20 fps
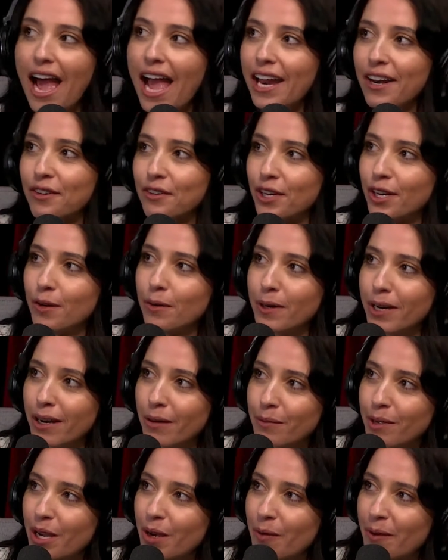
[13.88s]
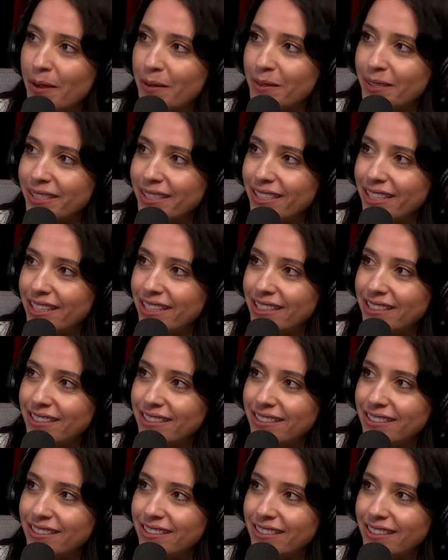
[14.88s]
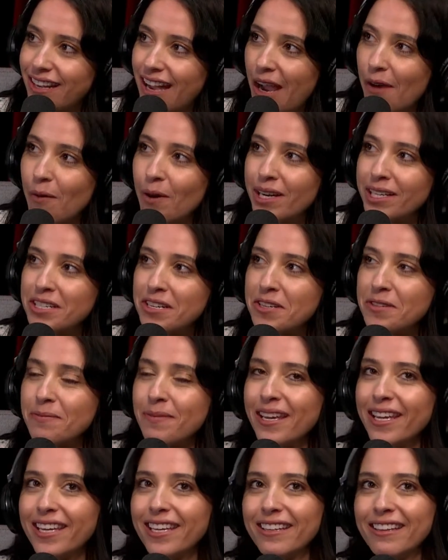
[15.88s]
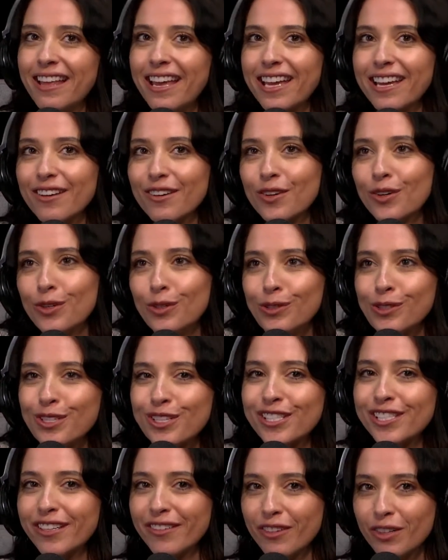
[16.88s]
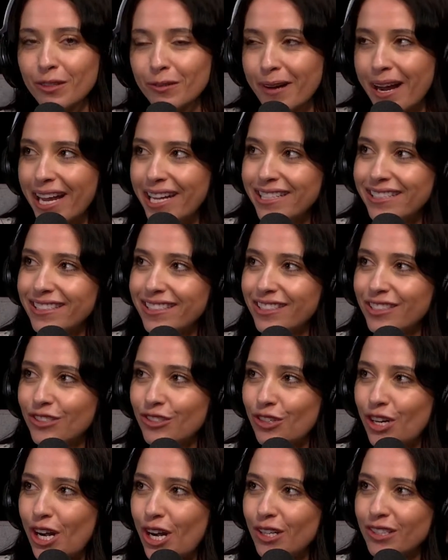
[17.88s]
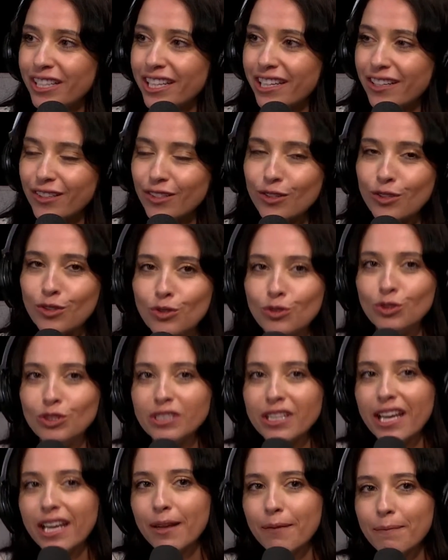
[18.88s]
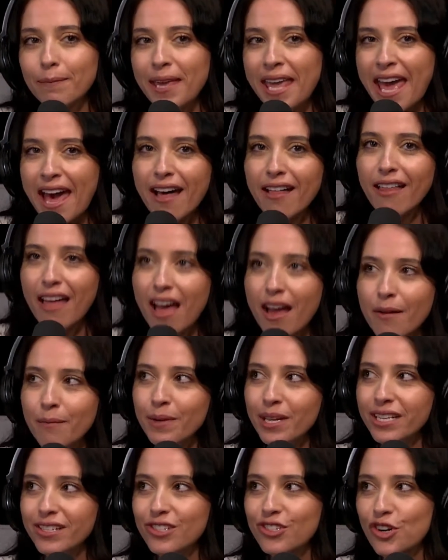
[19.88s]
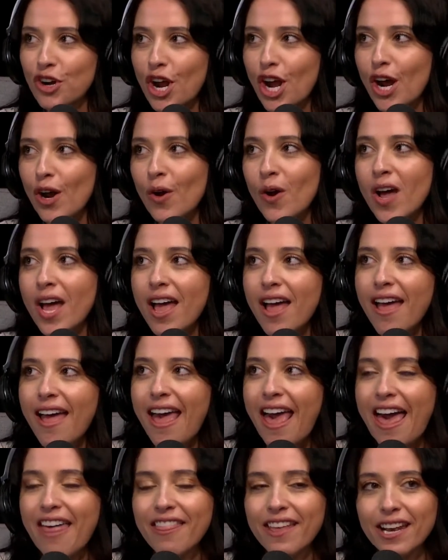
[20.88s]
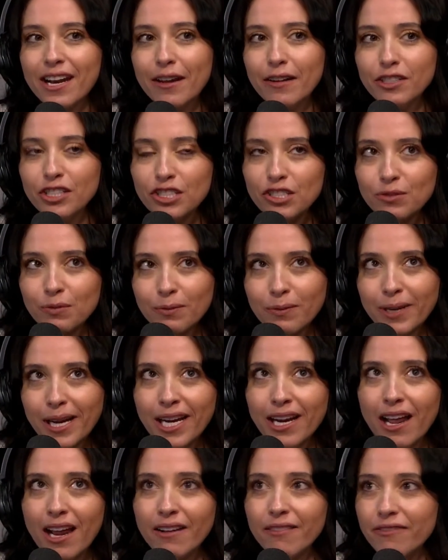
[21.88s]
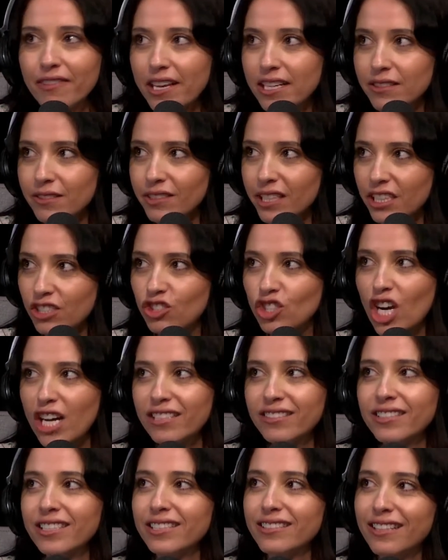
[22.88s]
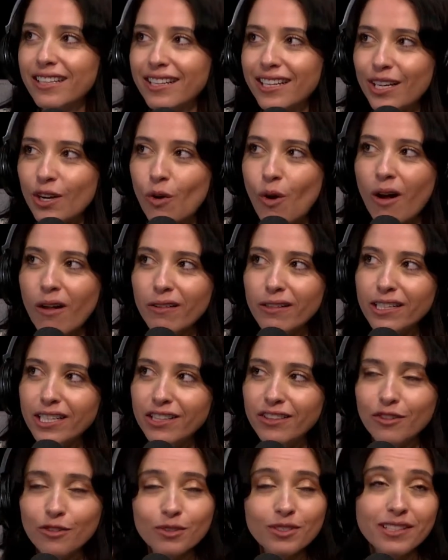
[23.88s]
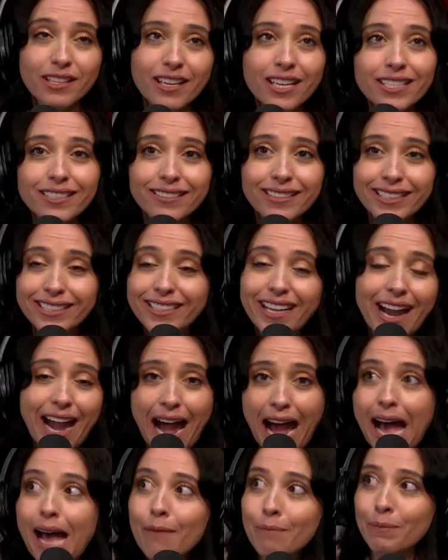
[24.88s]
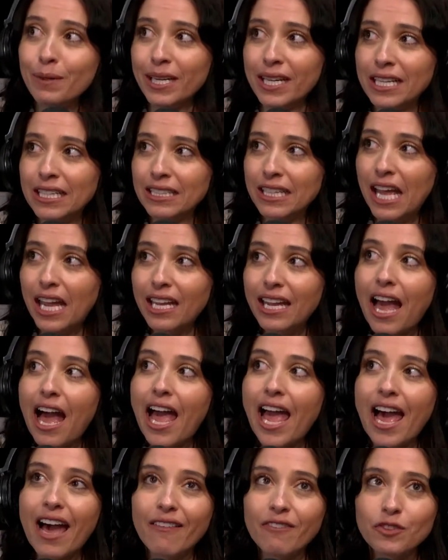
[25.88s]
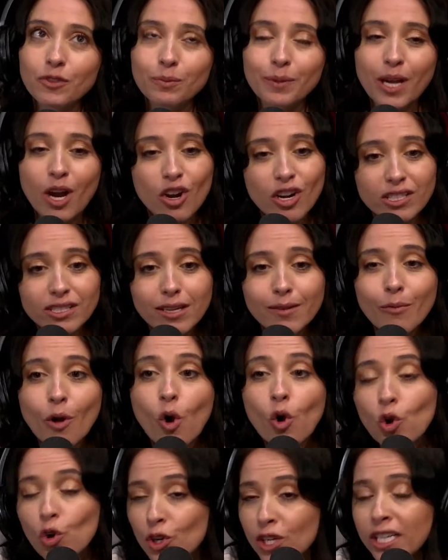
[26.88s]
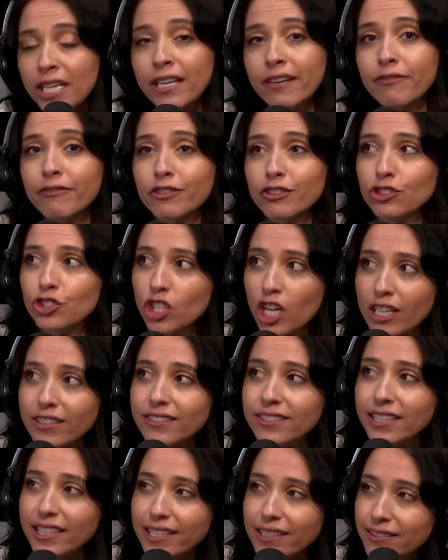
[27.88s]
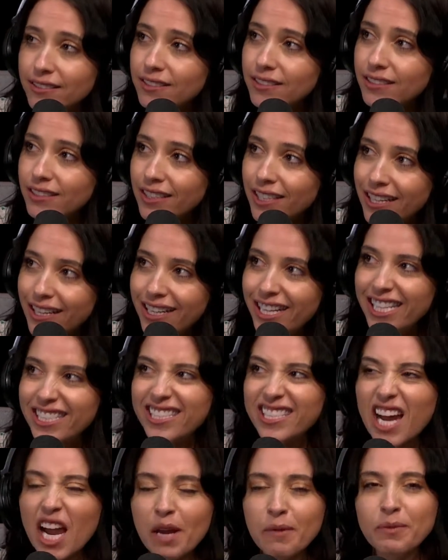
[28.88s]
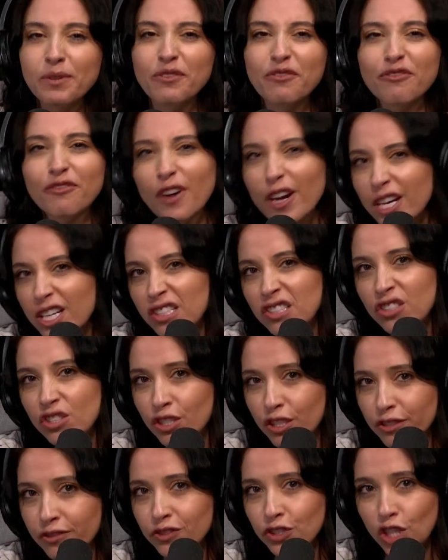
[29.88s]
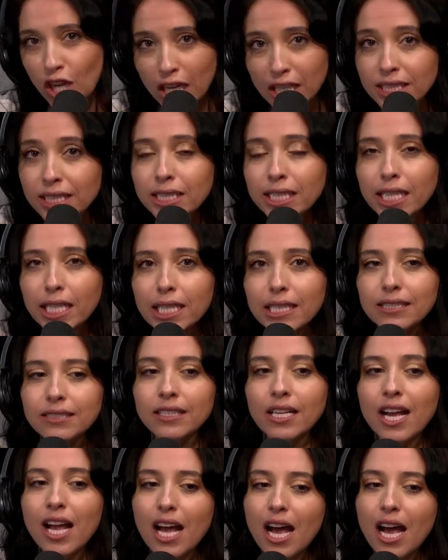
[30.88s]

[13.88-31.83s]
don't know where I'm going with this. I wanted to make it like a cool civil rights intro, like a cool like BLM intro, and then I just ran out of things. I was like, justice and equality, those things need to happen. Like, I have to be honest, I'm horny for justice. It's time to fucking serve justice.